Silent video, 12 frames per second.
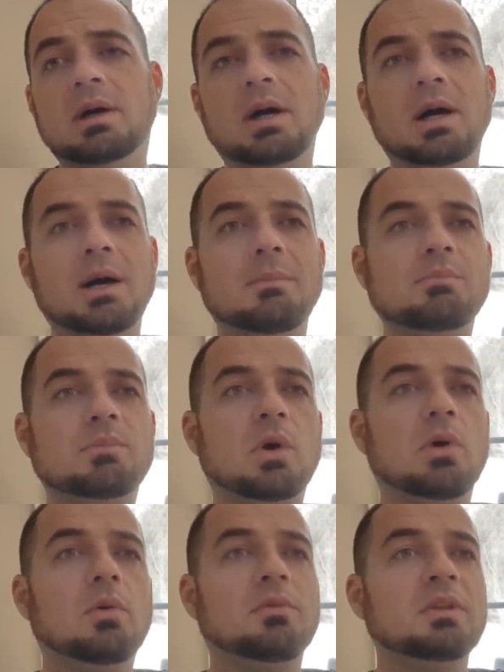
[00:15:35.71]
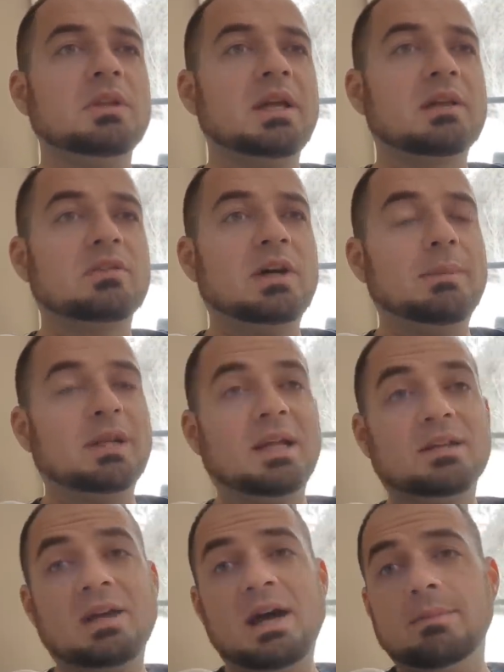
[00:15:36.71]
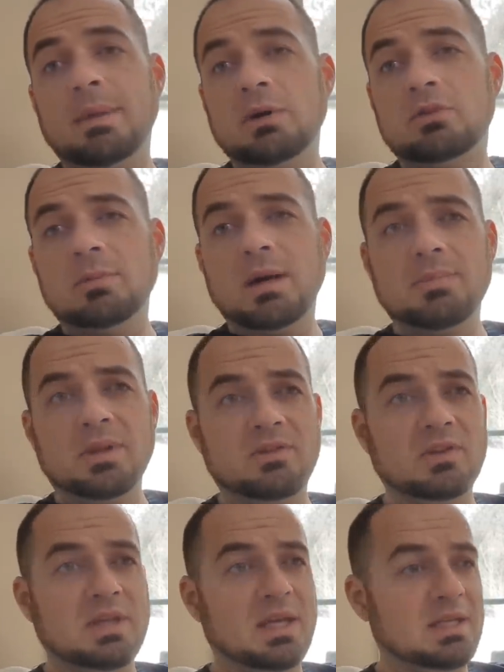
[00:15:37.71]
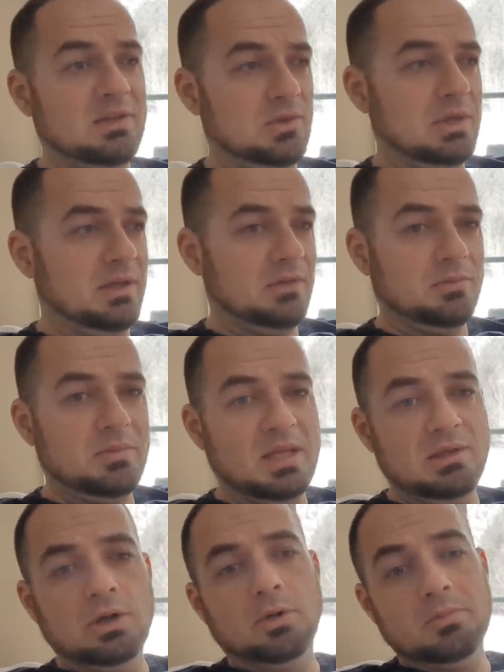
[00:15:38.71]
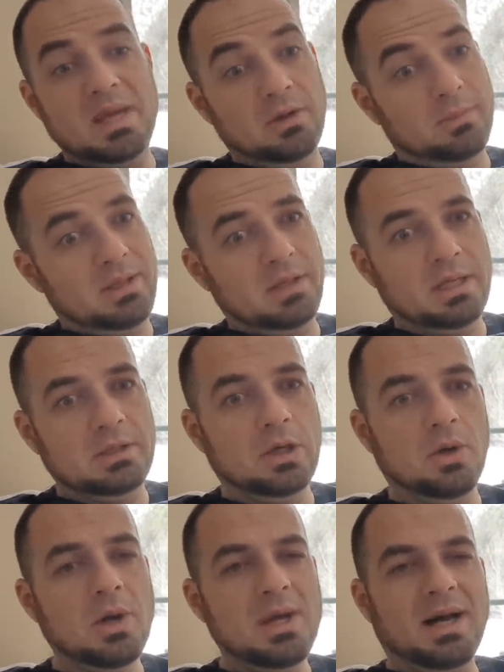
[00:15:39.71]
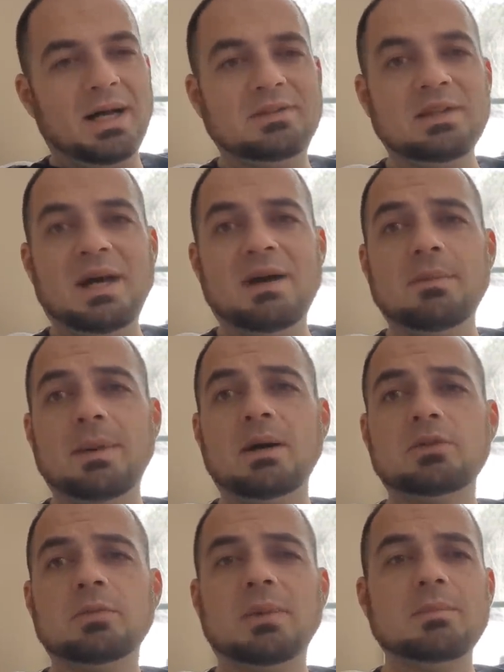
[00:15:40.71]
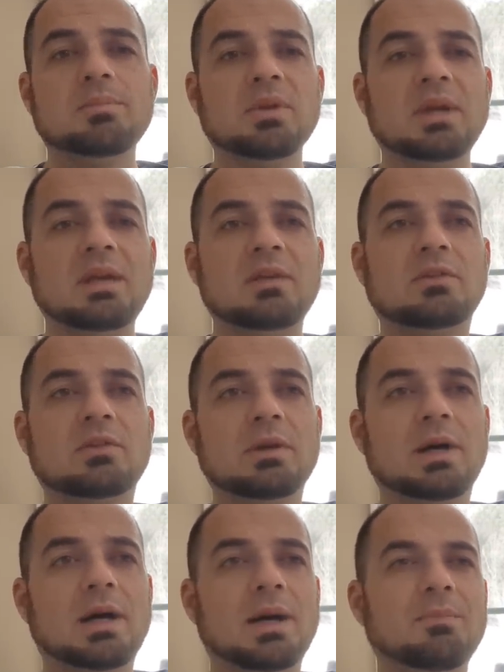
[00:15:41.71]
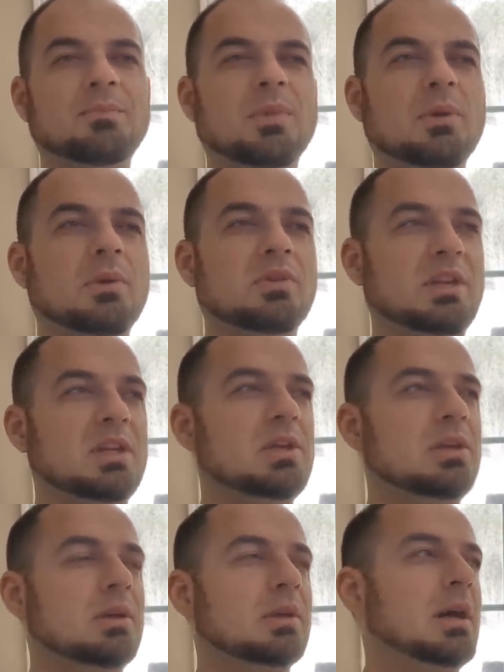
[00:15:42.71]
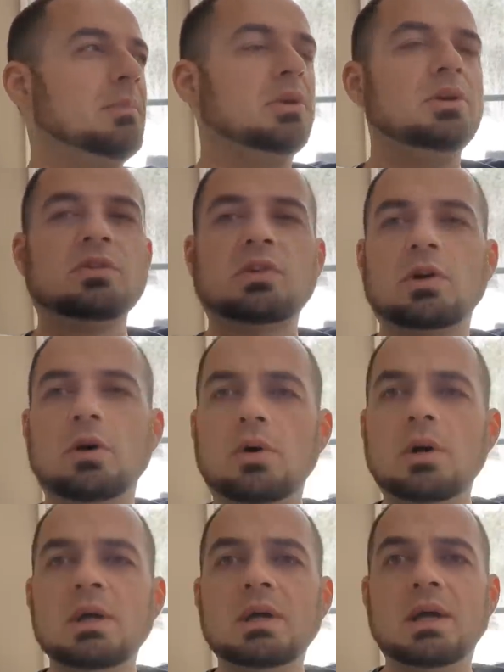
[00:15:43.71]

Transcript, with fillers: Um, hopefully, next time I'd like to have him out to my place again. As you guys may know, may or may not know, I did have him out to my place. Um, was it a, year, a couple years ago?